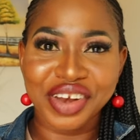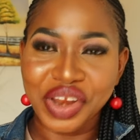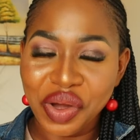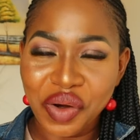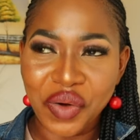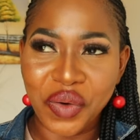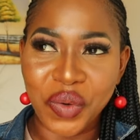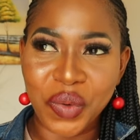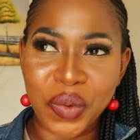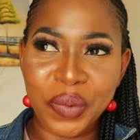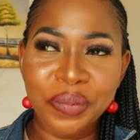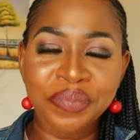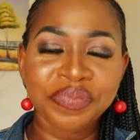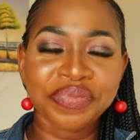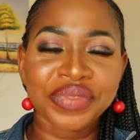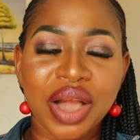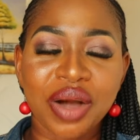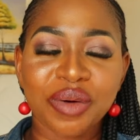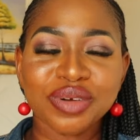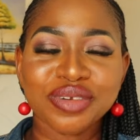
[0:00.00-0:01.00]
No,
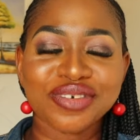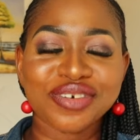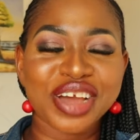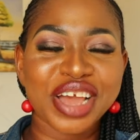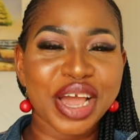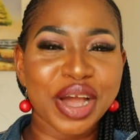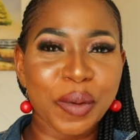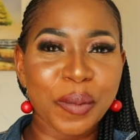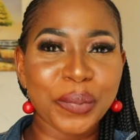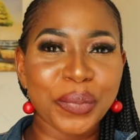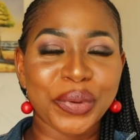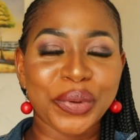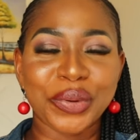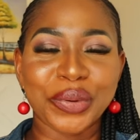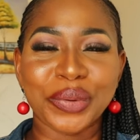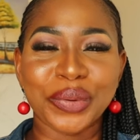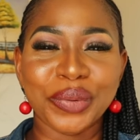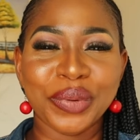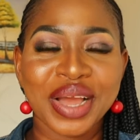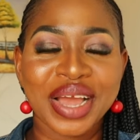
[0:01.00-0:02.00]
I want to help
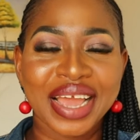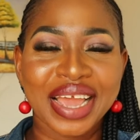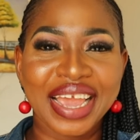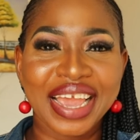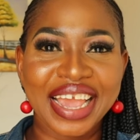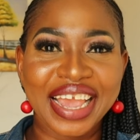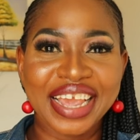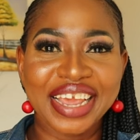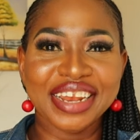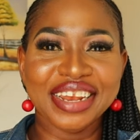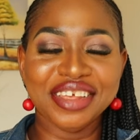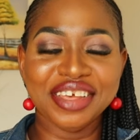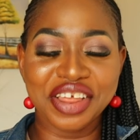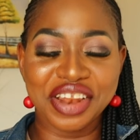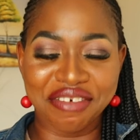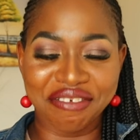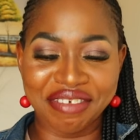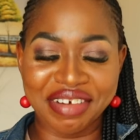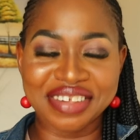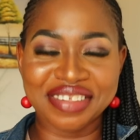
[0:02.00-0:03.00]
you in
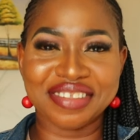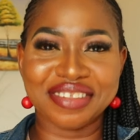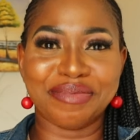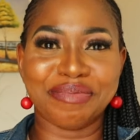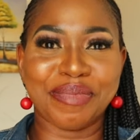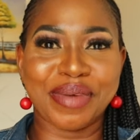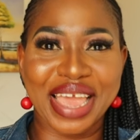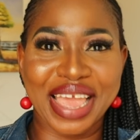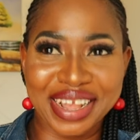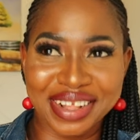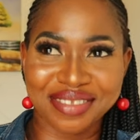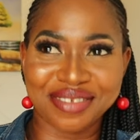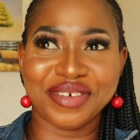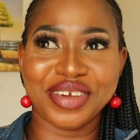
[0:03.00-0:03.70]
respect.